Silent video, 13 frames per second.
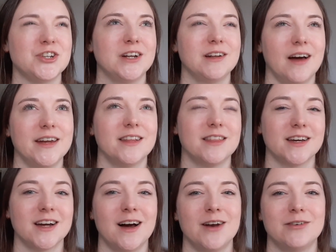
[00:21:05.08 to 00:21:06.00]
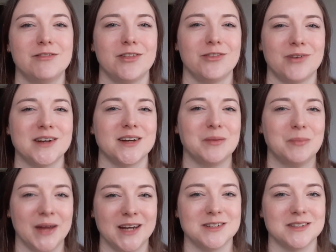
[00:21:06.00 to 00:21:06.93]
like the colour of the thread I'd
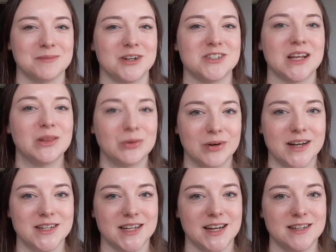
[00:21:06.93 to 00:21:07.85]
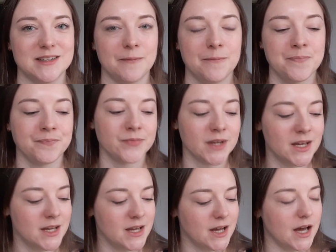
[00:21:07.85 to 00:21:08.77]
picked as much as I thought I did.
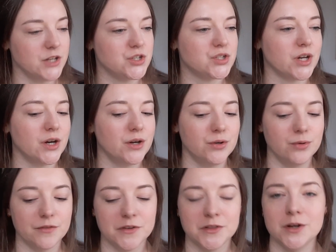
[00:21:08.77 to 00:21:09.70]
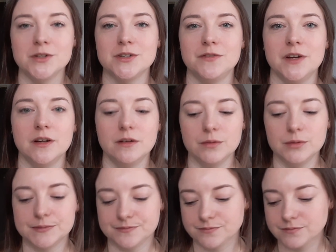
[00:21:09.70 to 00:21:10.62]
And so for those of you
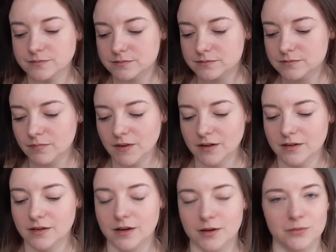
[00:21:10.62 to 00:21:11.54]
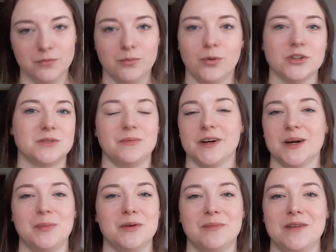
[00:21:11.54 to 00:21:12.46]
who've watched a
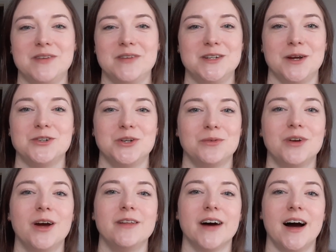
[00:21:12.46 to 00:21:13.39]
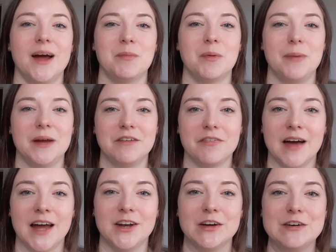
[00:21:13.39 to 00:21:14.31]
couple of my videos, you'll know that I am a big
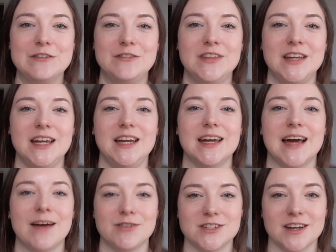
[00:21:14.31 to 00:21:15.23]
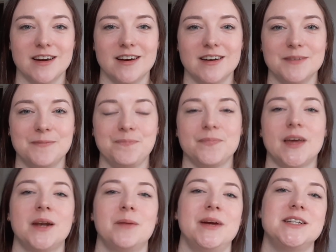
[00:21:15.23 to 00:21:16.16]
fan of the Avatar
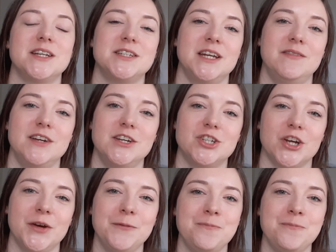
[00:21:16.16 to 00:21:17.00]
animated TV show,